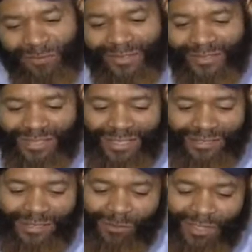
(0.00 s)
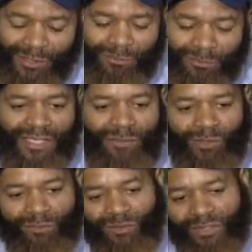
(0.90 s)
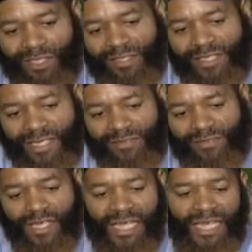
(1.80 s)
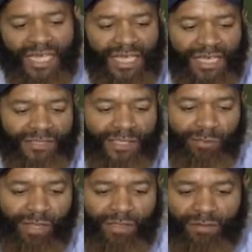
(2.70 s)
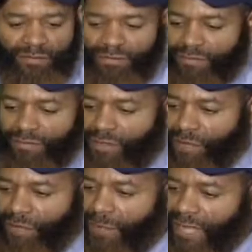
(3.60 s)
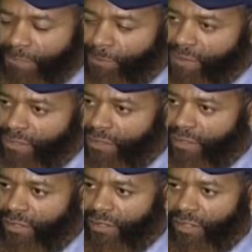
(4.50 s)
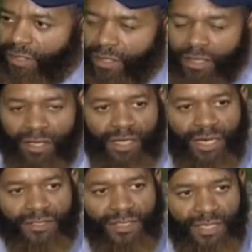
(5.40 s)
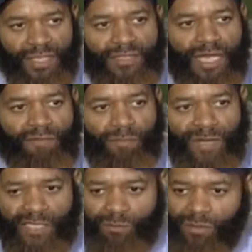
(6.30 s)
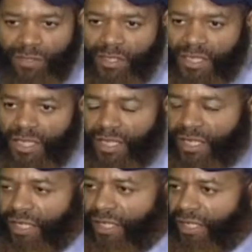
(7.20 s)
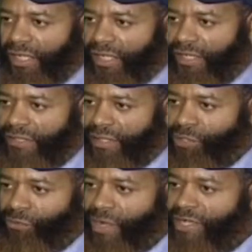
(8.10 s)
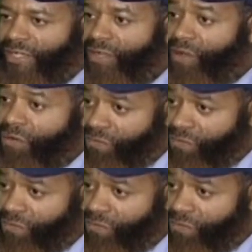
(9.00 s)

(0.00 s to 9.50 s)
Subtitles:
I said, Wa alaikum salam wa rahmatullahi wa barakatuh. He said, brother, do you have a passport? And I said, yes, I have a passport. He said, are you ready to go?